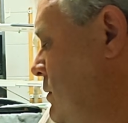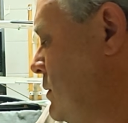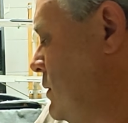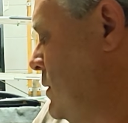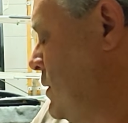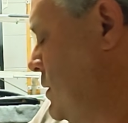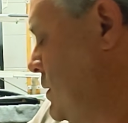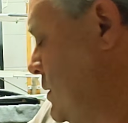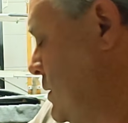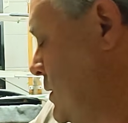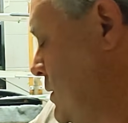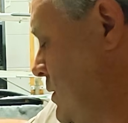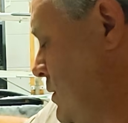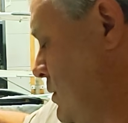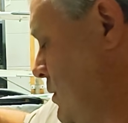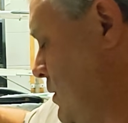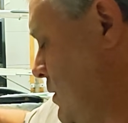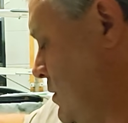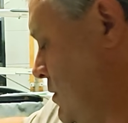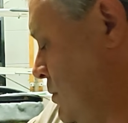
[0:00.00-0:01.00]
You
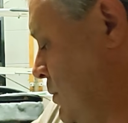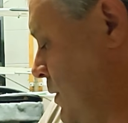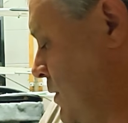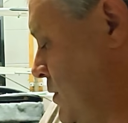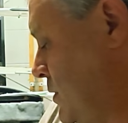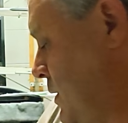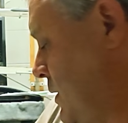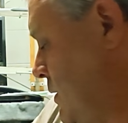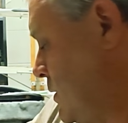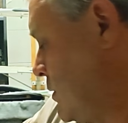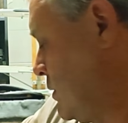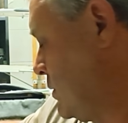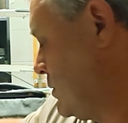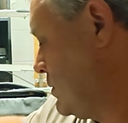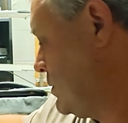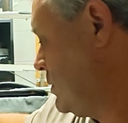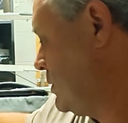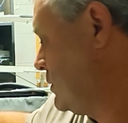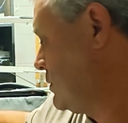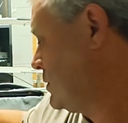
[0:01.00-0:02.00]
got your switch here.
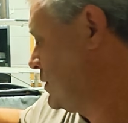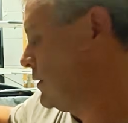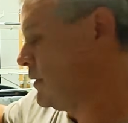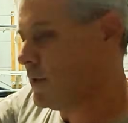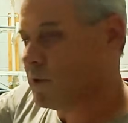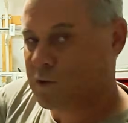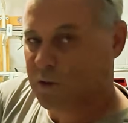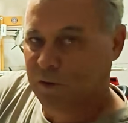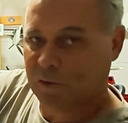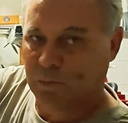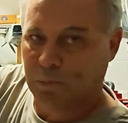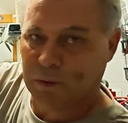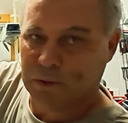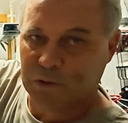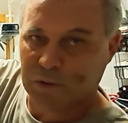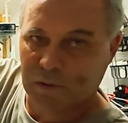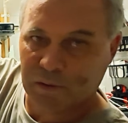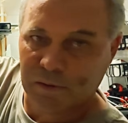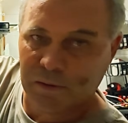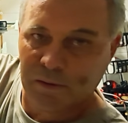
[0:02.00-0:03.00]
So there's your
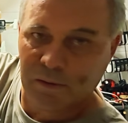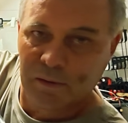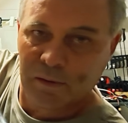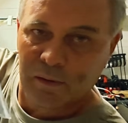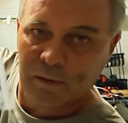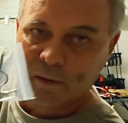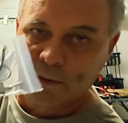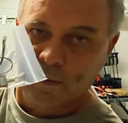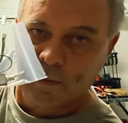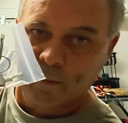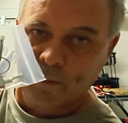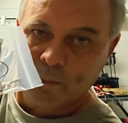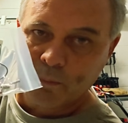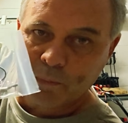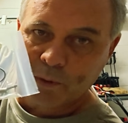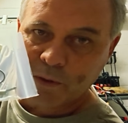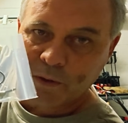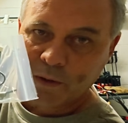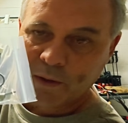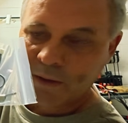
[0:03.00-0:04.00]
switches.
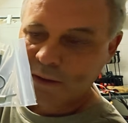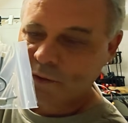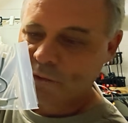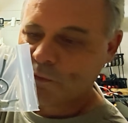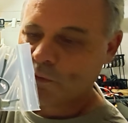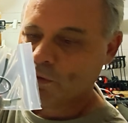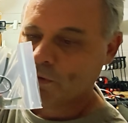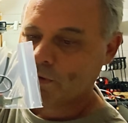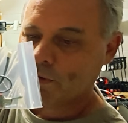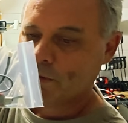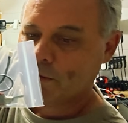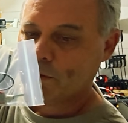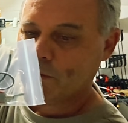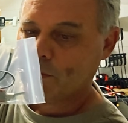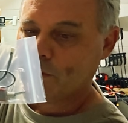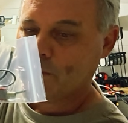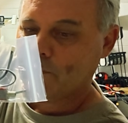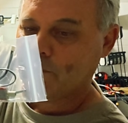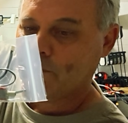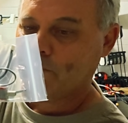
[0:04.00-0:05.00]
But and you've also
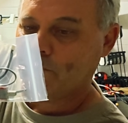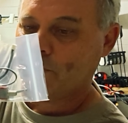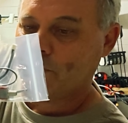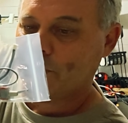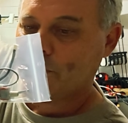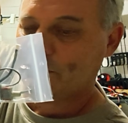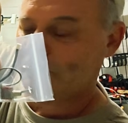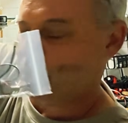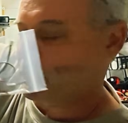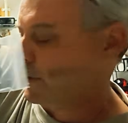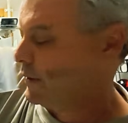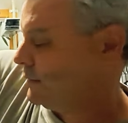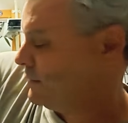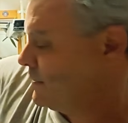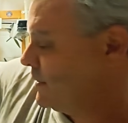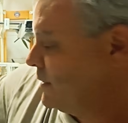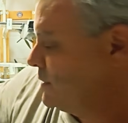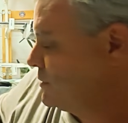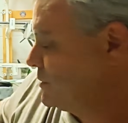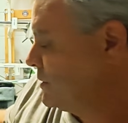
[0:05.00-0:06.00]
got spring
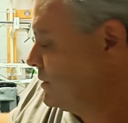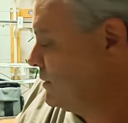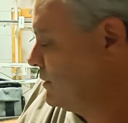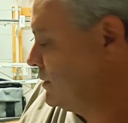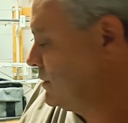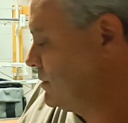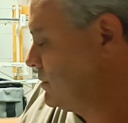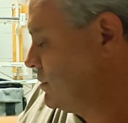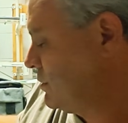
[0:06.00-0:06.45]
tensioners,